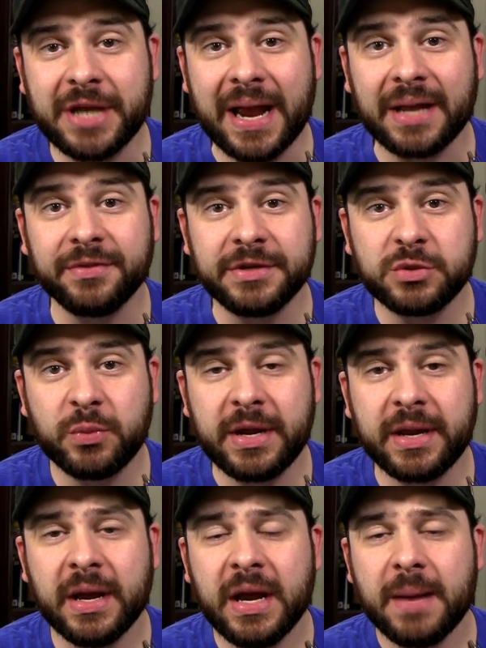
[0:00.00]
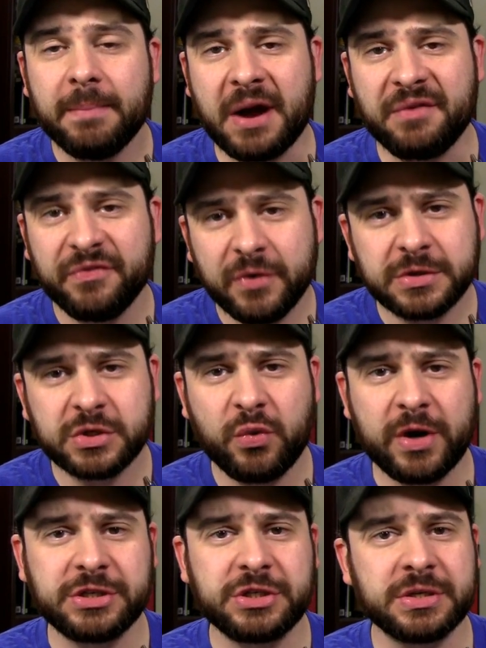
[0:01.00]
And this week, my first
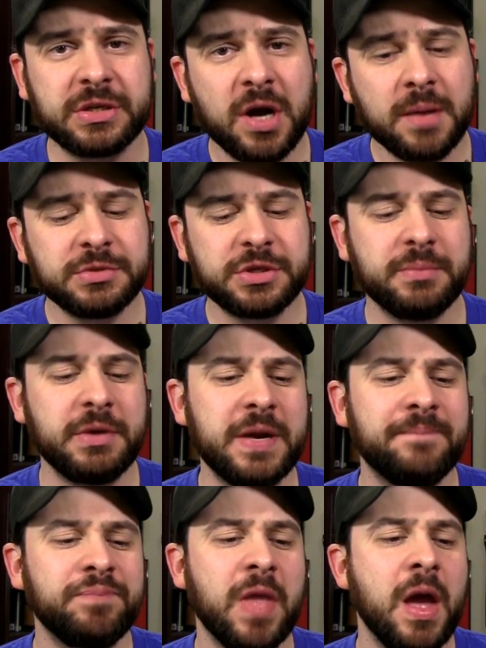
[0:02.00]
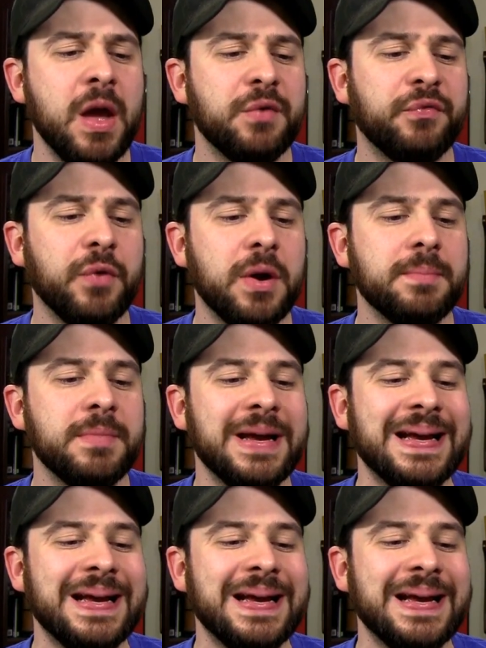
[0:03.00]
question comes to me from